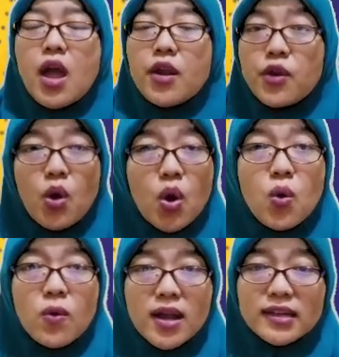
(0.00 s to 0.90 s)
No
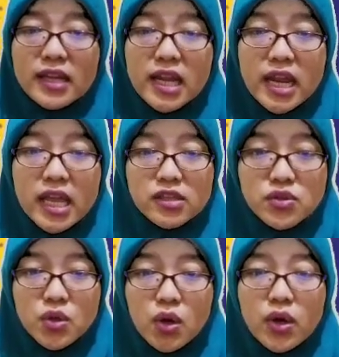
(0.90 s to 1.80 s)
one can
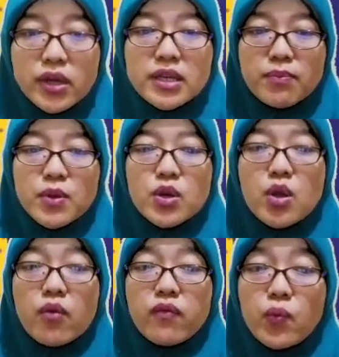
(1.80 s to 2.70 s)
enjoy the beauty
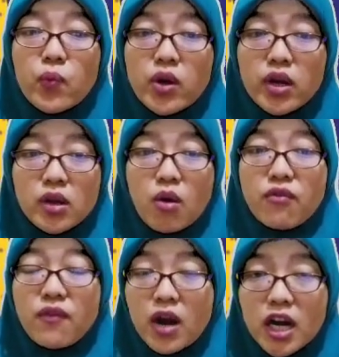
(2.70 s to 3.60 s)
of a work of
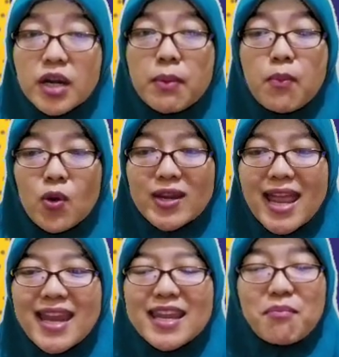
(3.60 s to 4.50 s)
art more
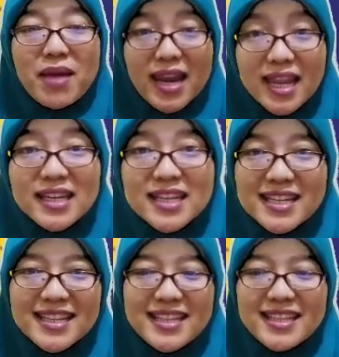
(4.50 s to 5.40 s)
than a
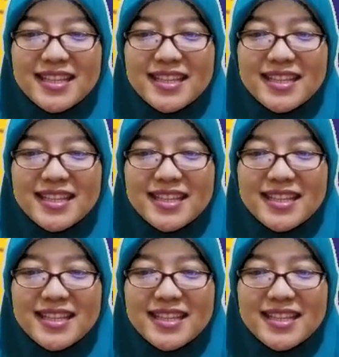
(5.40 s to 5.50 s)
melancholy.